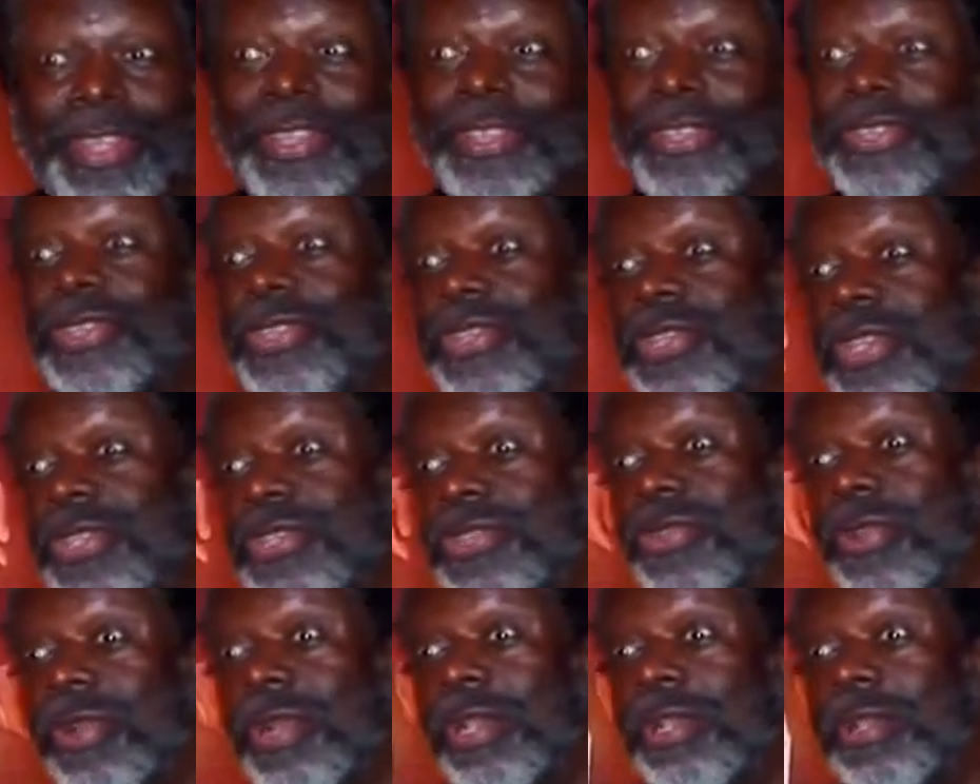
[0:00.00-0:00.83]
She
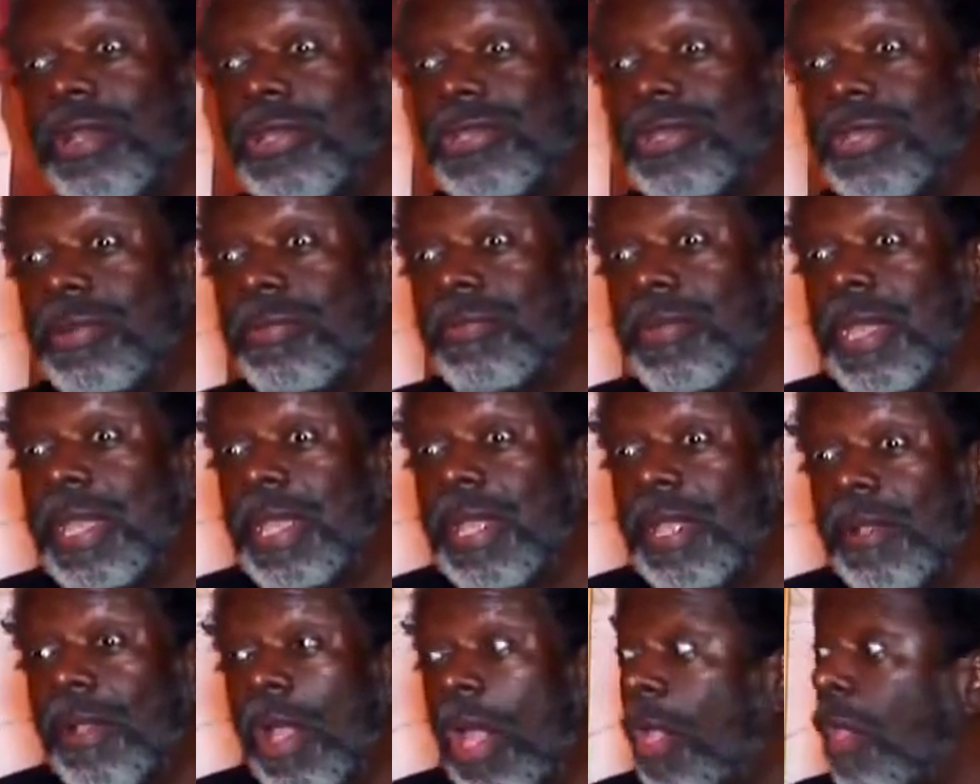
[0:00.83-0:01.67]
just sort of looks at me.
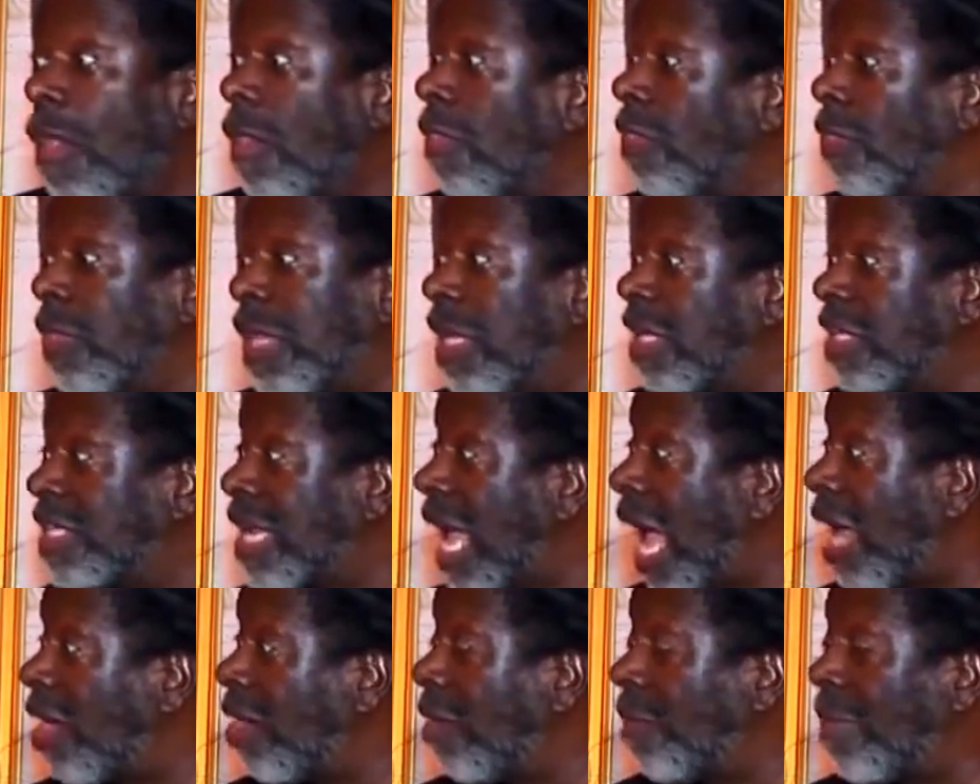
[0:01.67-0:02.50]
The
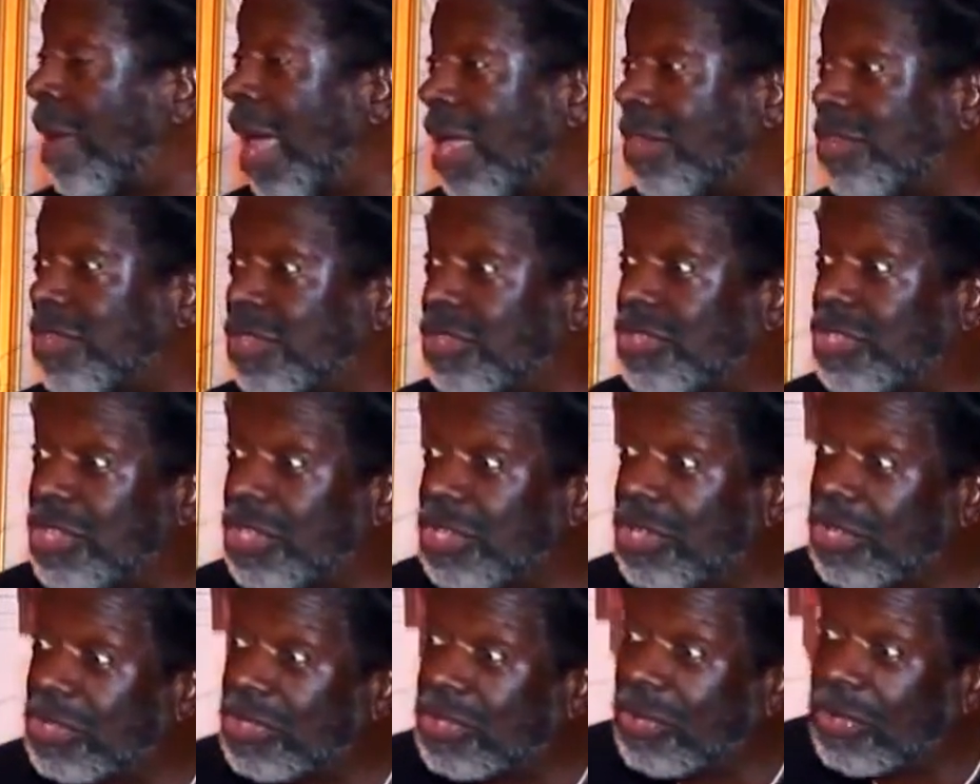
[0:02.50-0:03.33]
entire bhajan, she
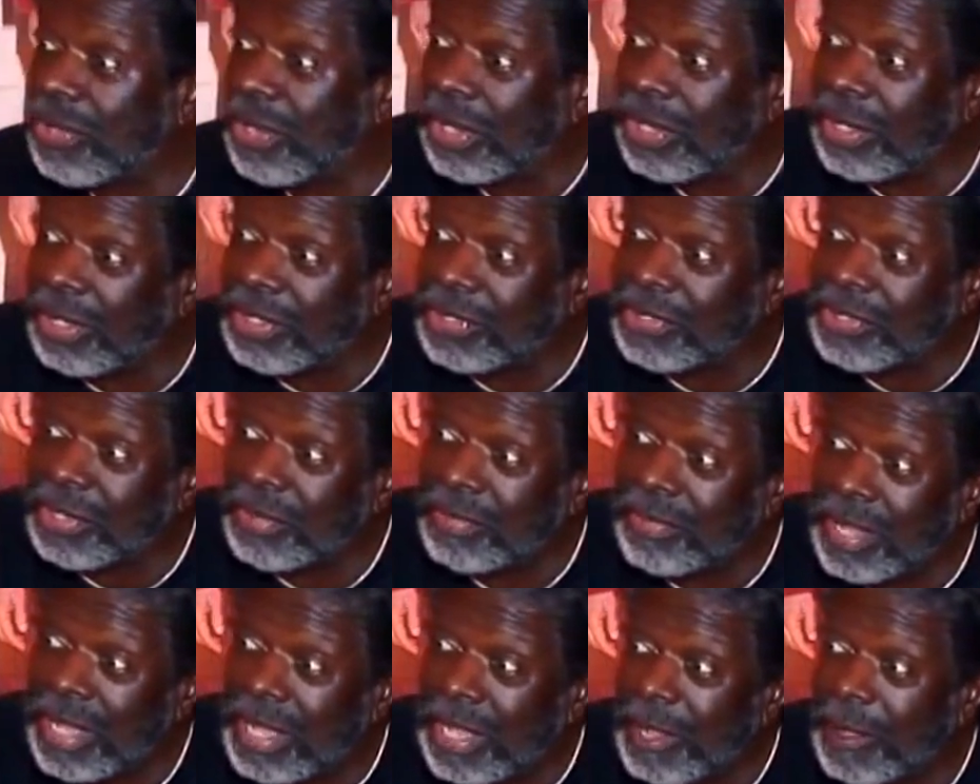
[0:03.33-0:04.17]
just sort of looks at
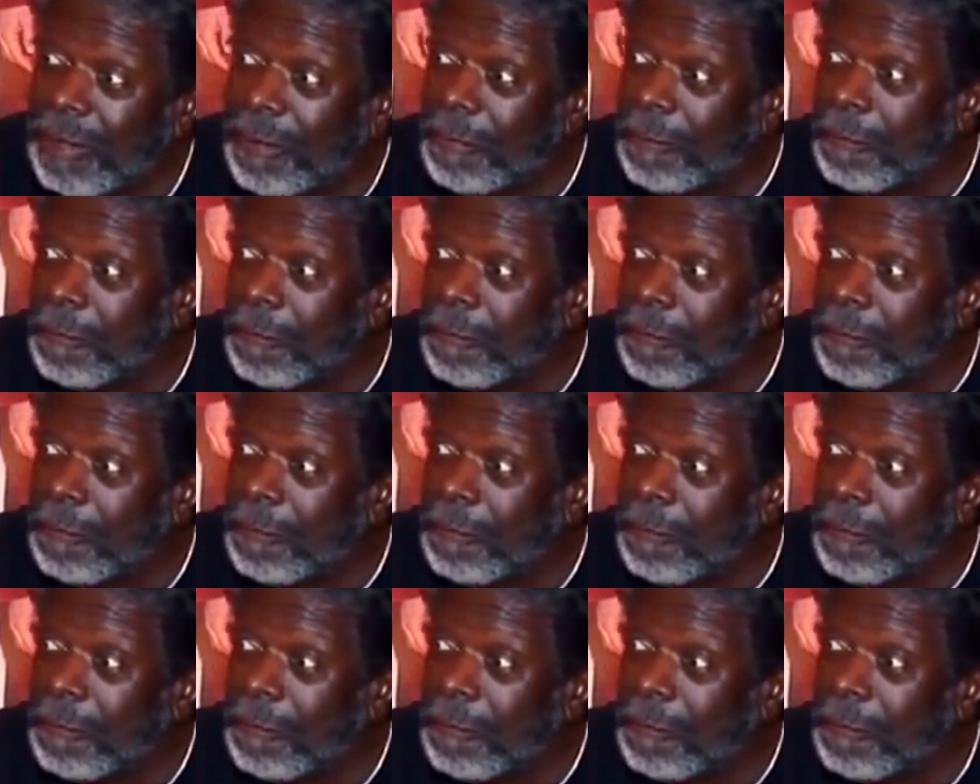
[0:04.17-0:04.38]
me.